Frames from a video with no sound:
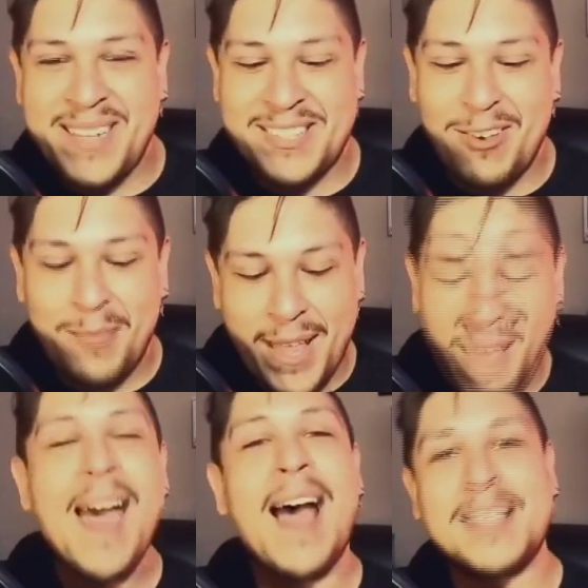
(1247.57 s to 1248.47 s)
So I'm like,
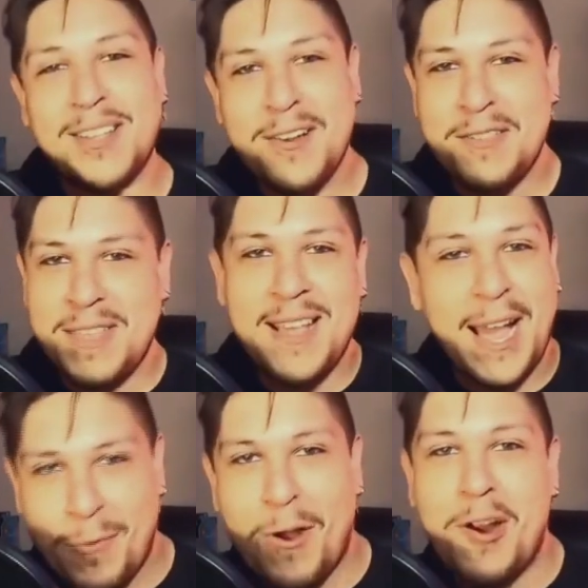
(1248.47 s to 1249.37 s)
I saw your thing. I
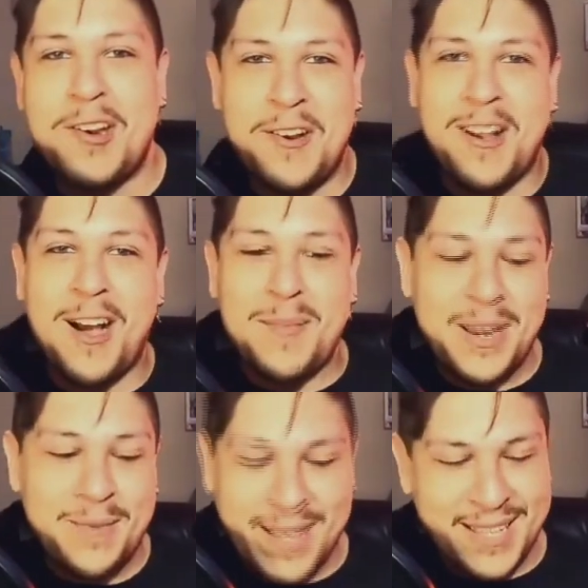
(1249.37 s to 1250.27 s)
will heart your comment
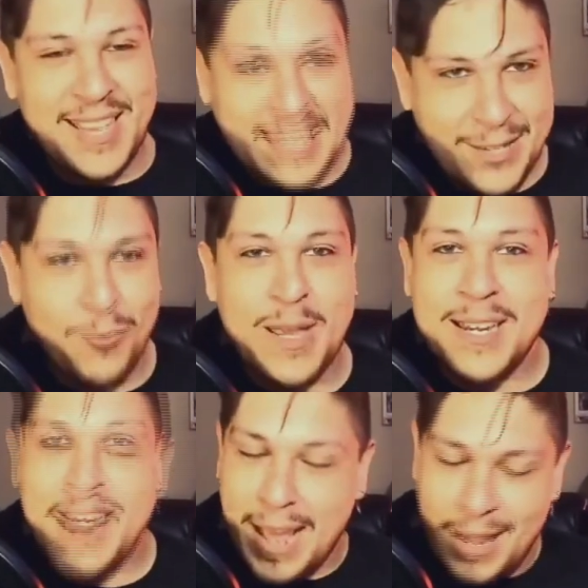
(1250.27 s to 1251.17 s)
because I did read
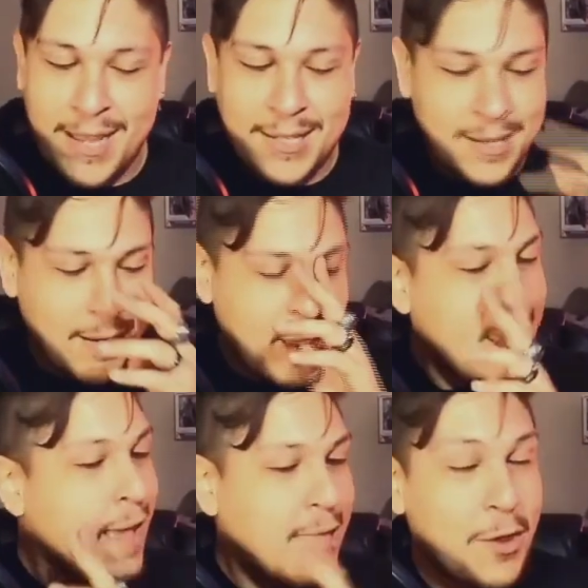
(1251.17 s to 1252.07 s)
it. I liked it.
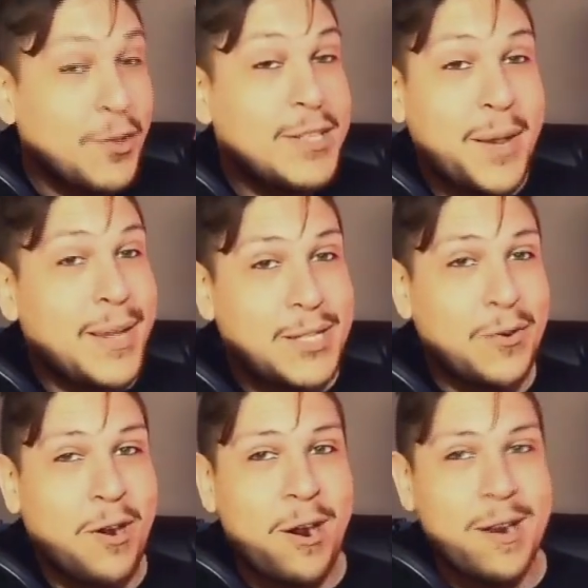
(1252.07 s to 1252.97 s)
The only time I don't
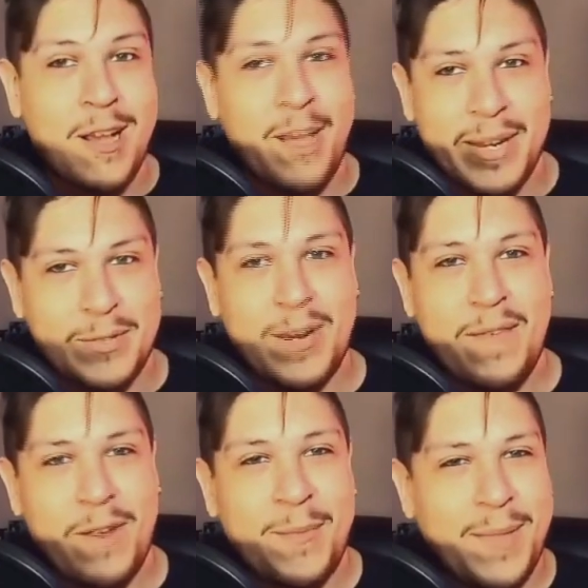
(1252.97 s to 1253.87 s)
heart a comment is
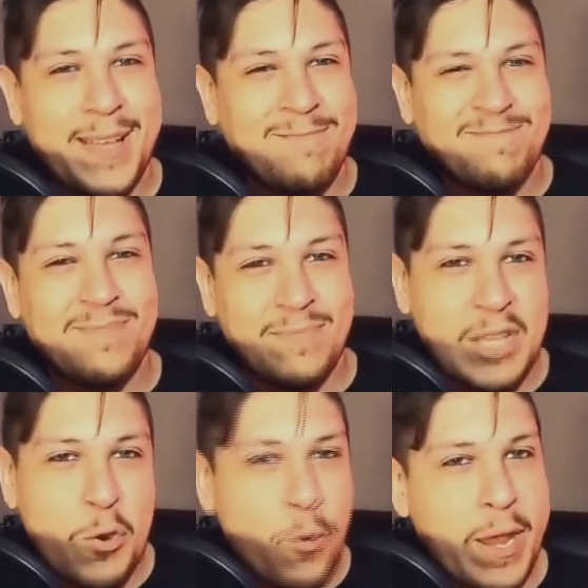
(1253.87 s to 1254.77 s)
whenever I'm like
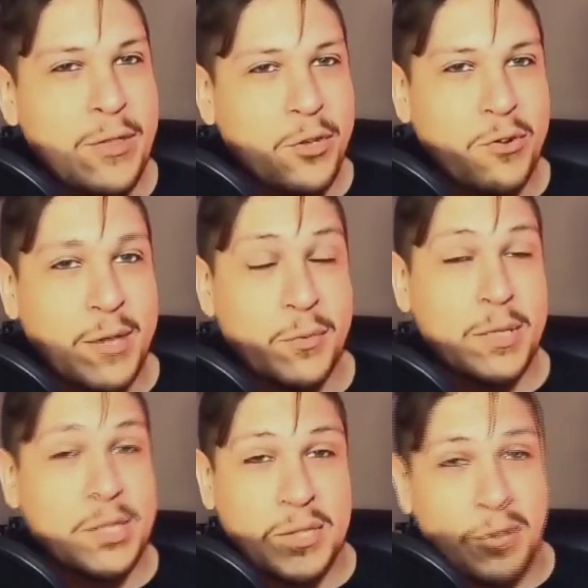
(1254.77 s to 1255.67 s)
you were either trying to
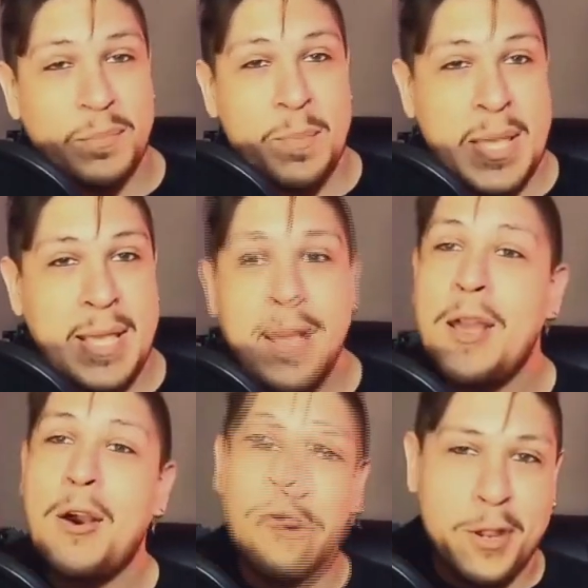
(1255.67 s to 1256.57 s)
insult me
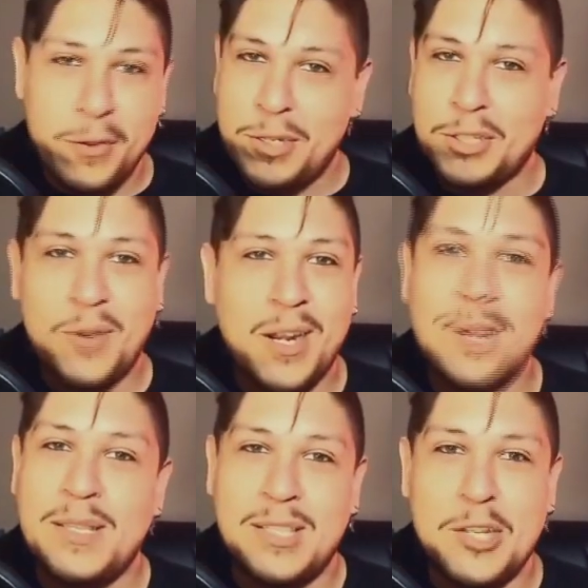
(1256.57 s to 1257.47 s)
or you were just trying to
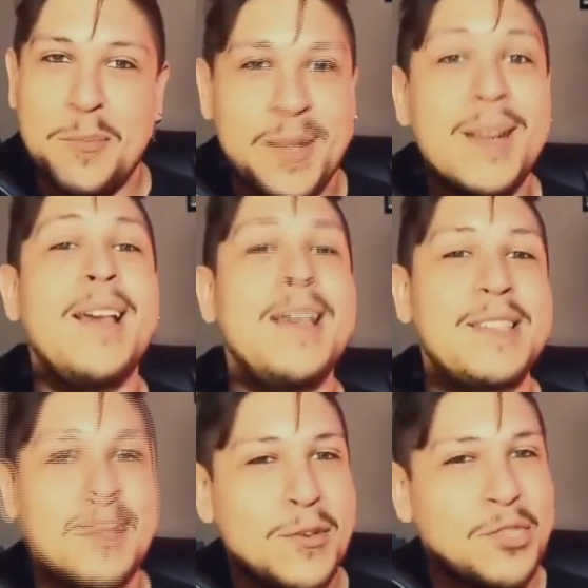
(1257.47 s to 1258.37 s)
be stupid. So
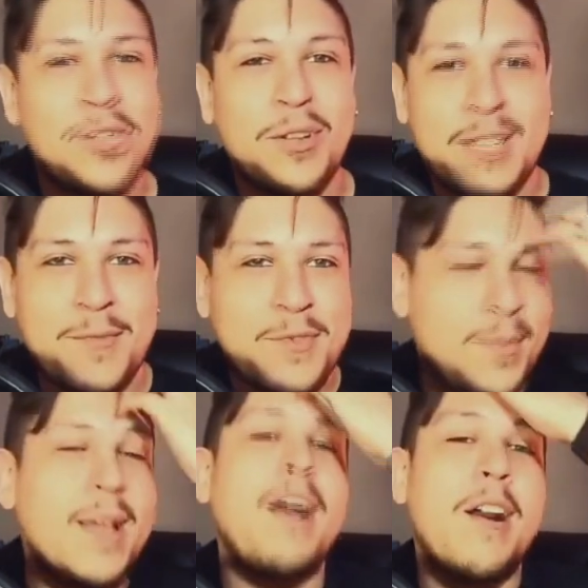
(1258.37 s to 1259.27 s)
those are the only times I'm
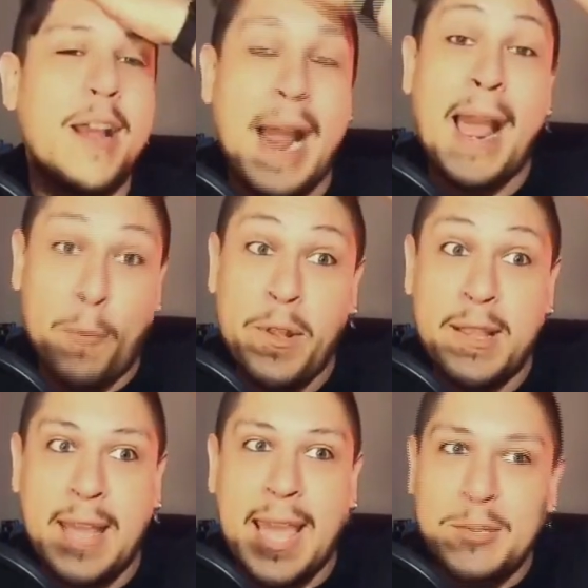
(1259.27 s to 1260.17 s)
like, all right, I will
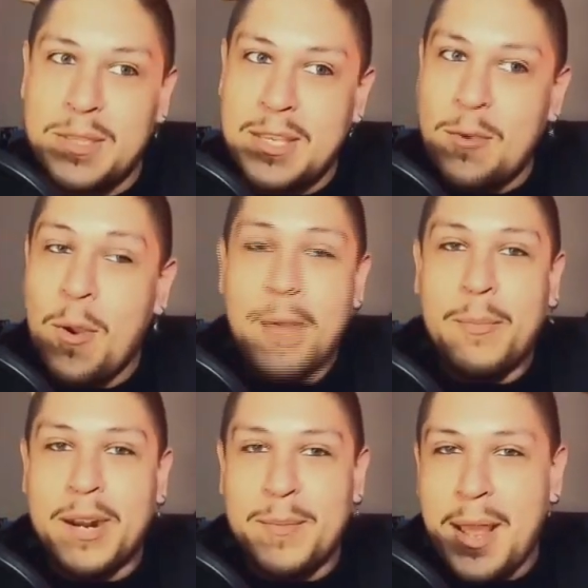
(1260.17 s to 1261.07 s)
engage with you, but
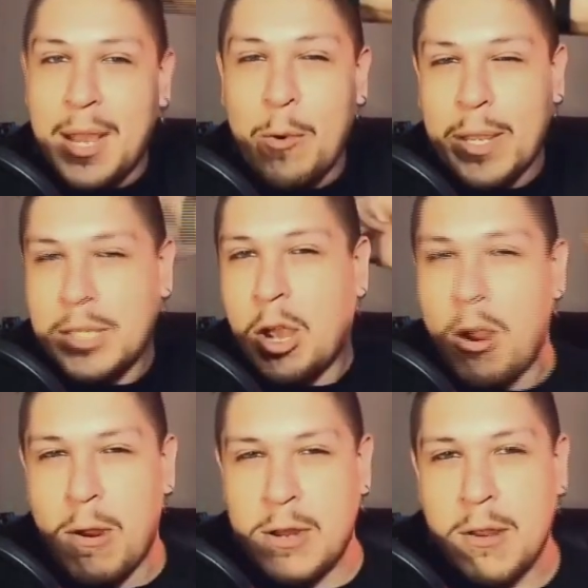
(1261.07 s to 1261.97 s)
I'm not going to
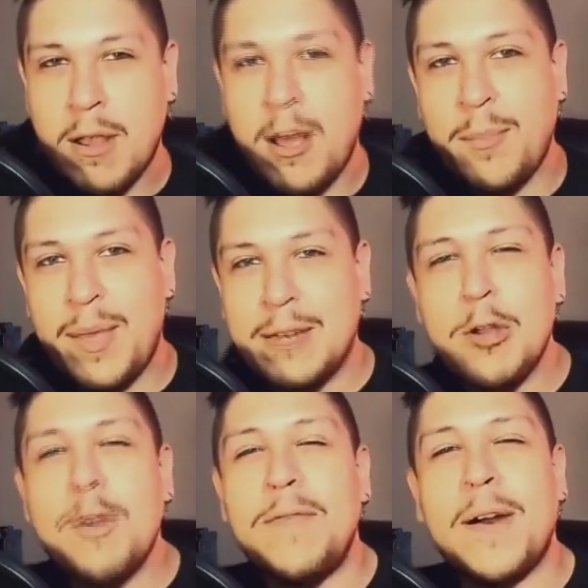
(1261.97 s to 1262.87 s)
heart your comment. Go
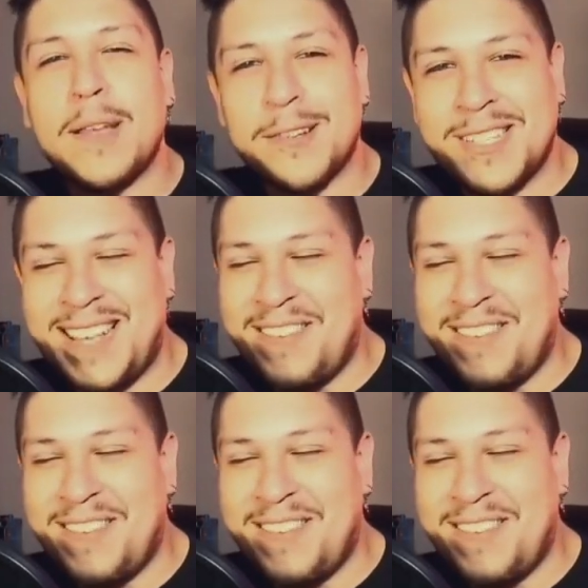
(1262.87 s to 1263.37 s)
fuck yourself.